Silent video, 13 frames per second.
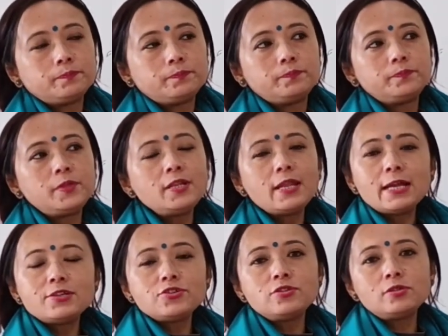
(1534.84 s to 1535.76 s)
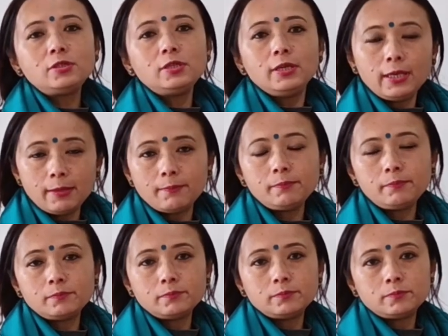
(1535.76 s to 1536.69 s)
the national
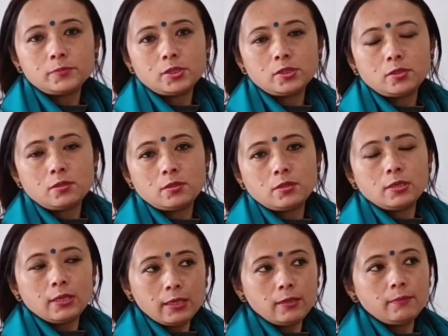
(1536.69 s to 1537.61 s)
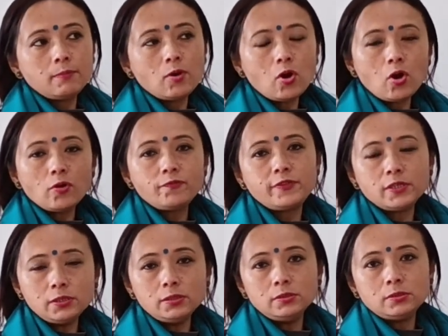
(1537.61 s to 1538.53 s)
hymn of
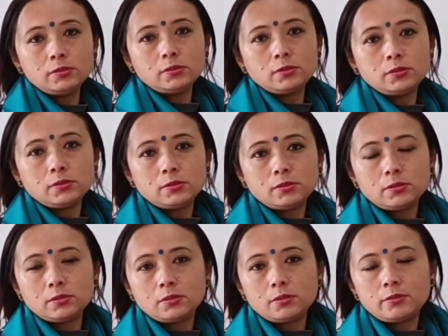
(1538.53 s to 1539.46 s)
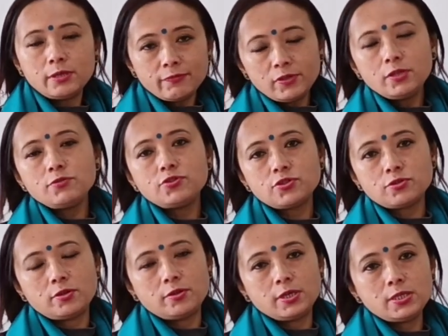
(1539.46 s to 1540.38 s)
the
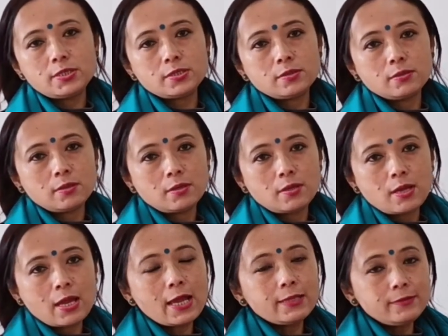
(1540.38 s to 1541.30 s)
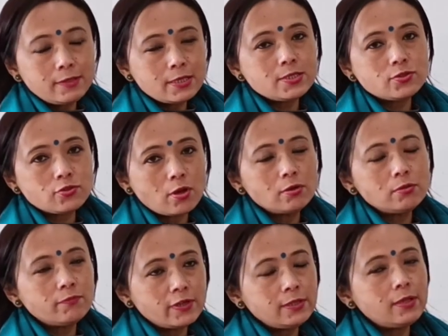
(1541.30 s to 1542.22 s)
revolutionaries, and this
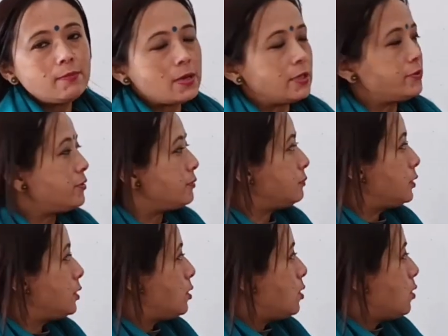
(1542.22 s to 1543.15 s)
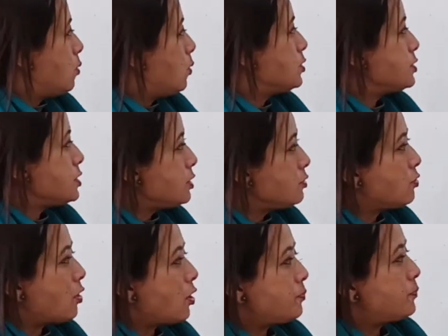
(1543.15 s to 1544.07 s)
song Vande Mataram was
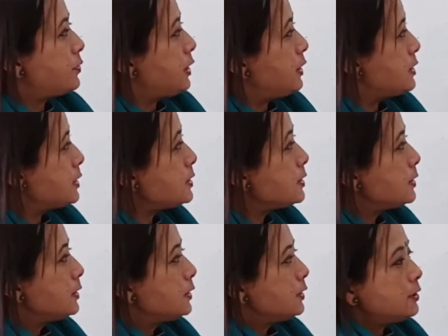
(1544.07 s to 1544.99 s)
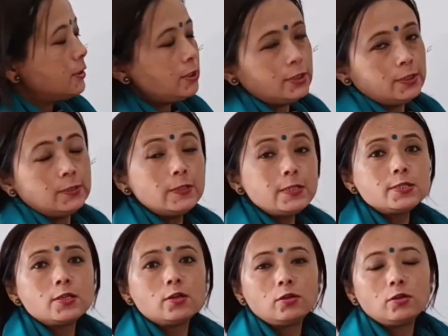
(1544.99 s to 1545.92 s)
incorporated in
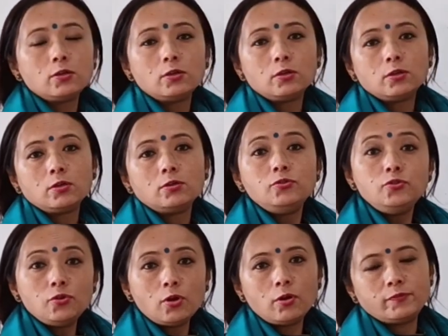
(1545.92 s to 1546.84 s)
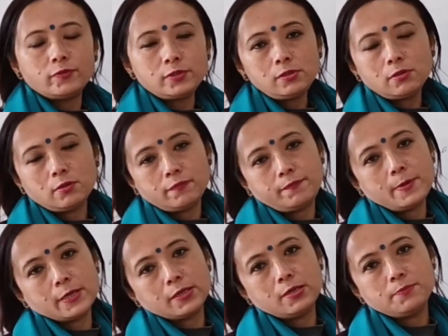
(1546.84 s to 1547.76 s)
this novel of
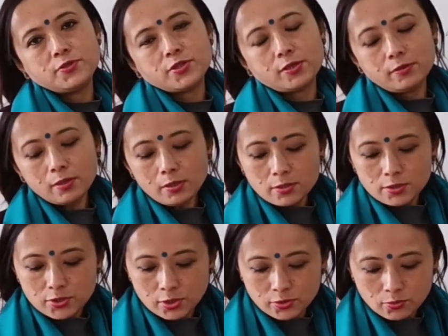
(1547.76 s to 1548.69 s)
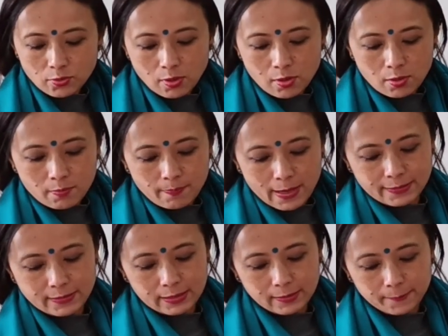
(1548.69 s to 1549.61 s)
Bankim Chandra Chattopadhyay.